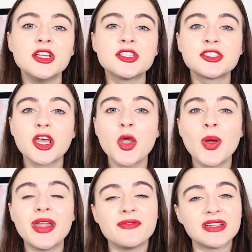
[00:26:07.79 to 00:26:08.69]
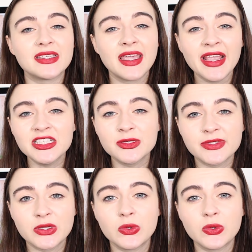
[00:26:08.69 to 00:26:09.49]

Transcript: So, an investigation was